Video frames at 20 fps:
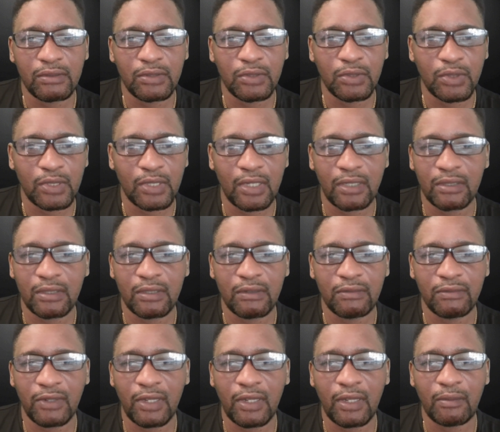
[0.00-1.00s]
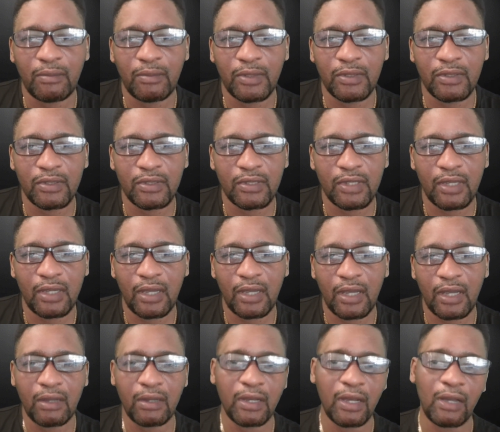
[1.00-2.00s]
You start to develop and you say,
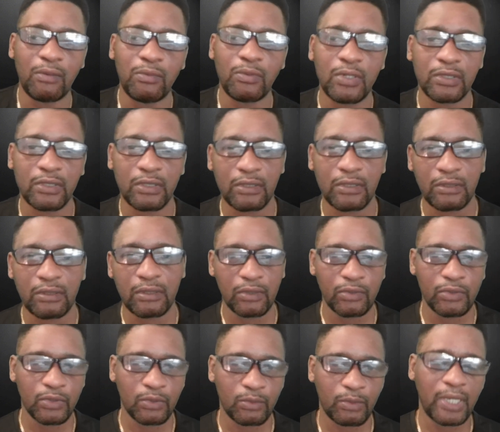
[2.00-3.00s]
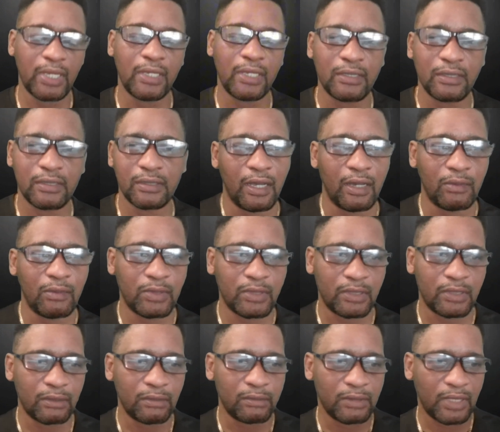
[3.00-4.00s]
I want to lose weight. I
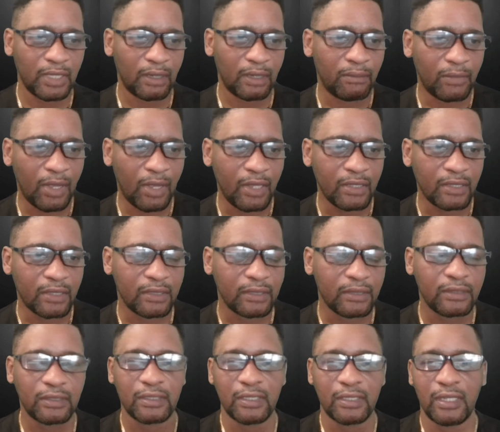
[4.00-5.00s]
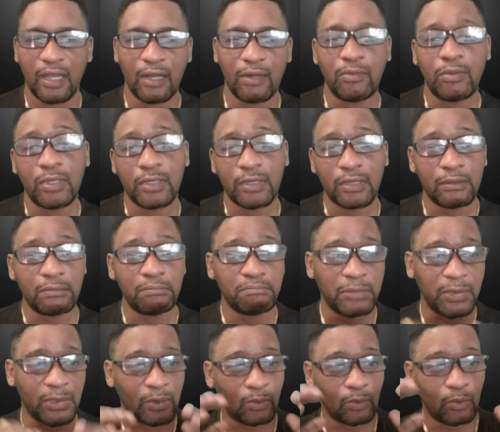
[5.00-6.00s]
want to get muscles. I want to
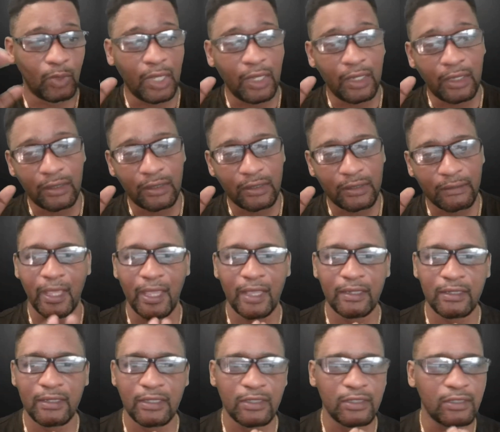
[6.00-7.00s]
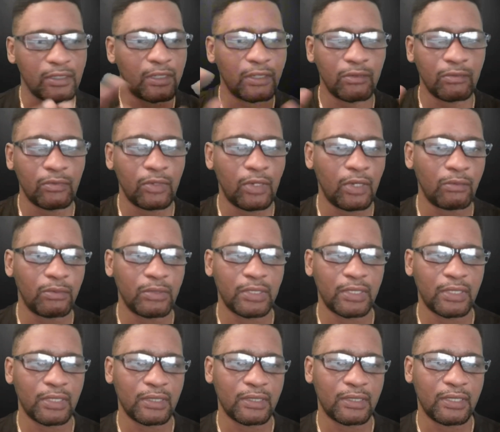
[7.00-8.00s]
build wealth. And there's nothing wrong with
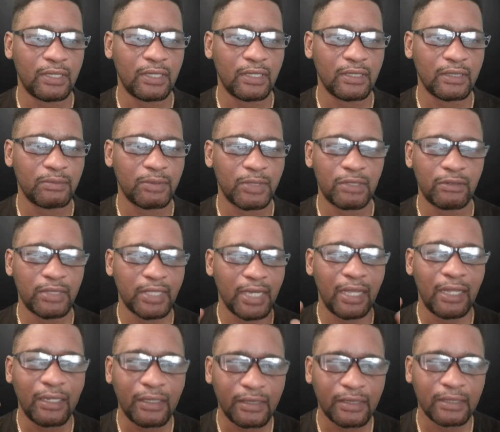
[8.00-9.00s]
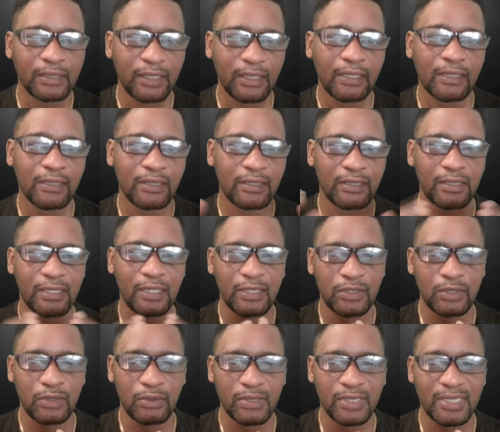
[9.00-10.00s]
these things. But the reality is
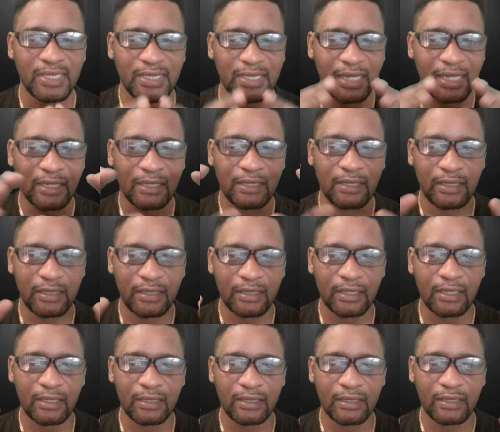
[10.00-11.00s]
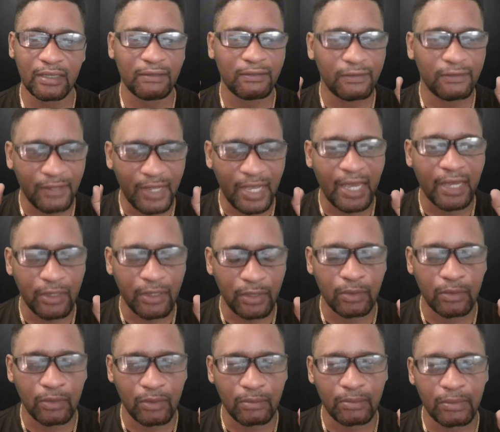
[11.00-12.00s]
that you're saying these things in a
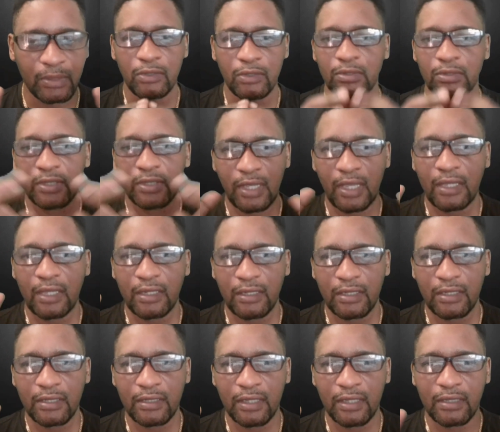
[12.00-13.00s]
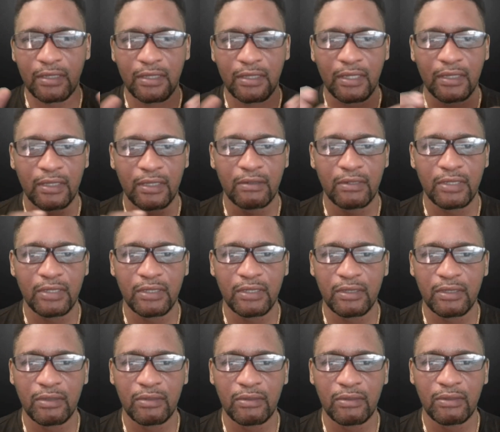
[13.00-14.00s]
vacuum. You're saying these things and there is
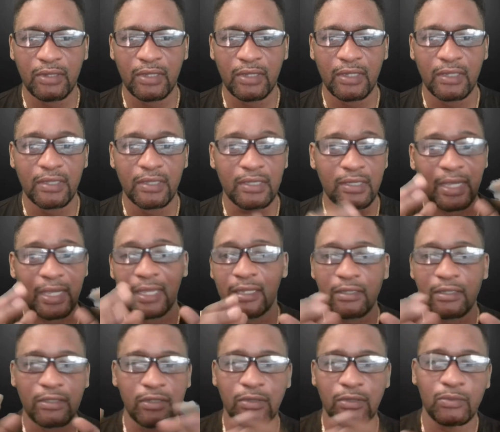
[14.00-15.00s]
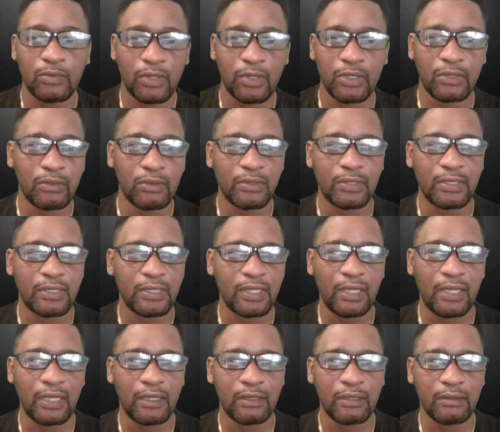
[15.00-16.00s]
no science to what you're
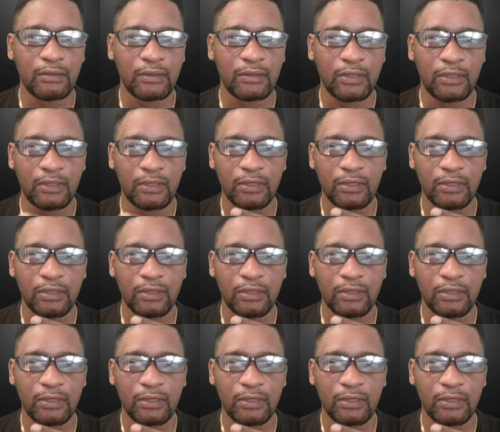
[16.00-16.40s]
saying.